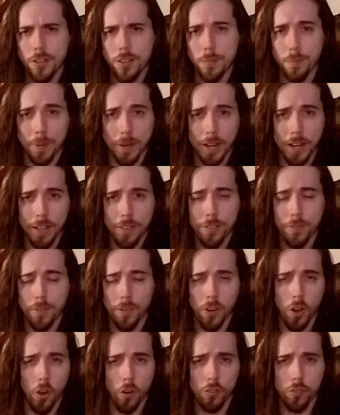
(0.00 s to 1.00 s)
The path of the
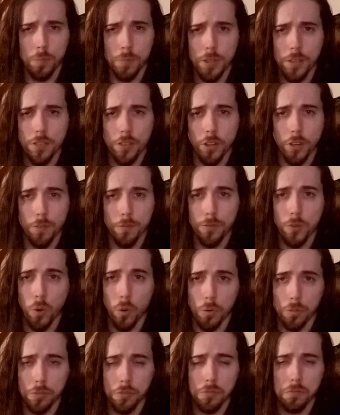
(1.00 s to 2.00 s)
Locksmith on, of
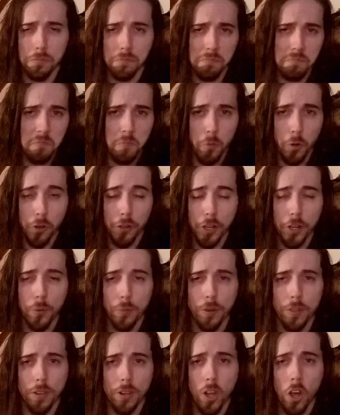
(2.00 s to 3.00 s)
course, working
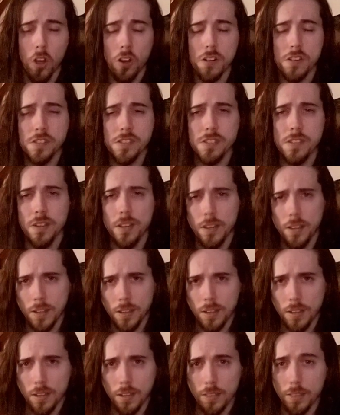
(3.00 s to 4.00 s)
with locks.
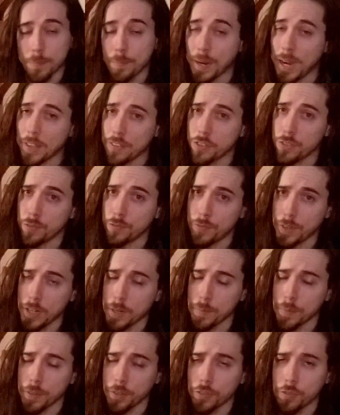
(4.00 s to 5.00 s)
The path of the
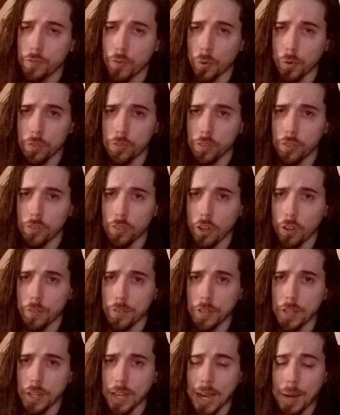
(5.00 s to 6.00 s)
Venomous focuses on
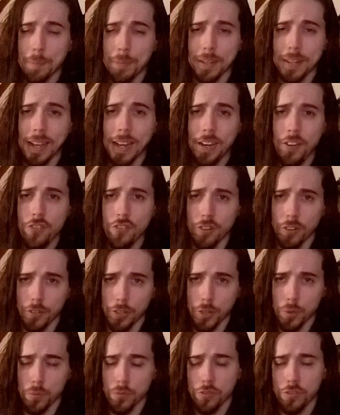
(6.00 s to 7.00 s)
the
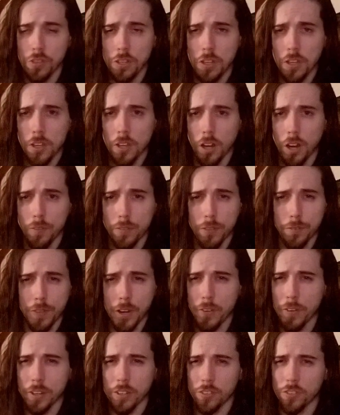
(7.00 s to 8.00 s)
applicational use of the
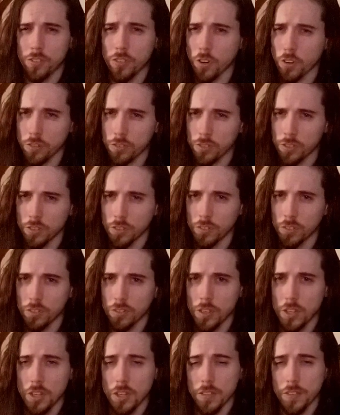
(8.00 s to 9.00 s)
various
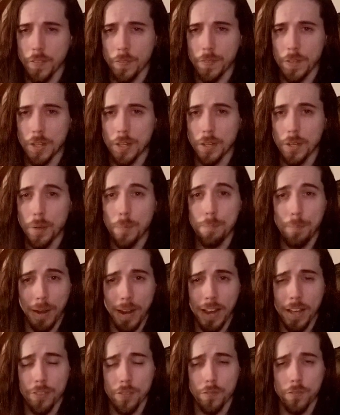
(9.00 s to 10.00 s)
toxins that the
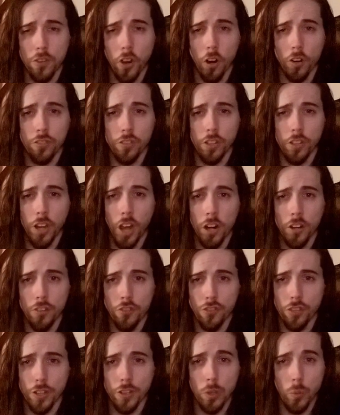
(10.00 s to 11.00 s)
path of
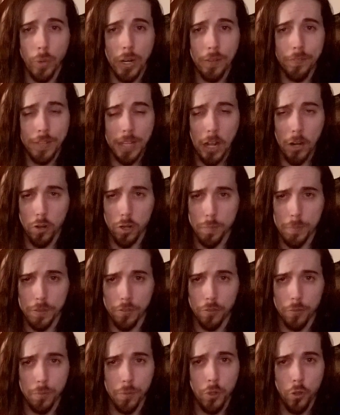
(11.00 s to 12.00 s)
toxicology in the Way of the
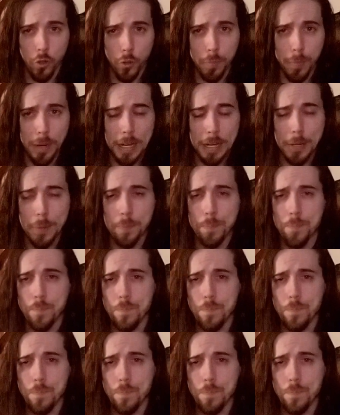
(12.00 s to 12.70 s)
Alchemist could make.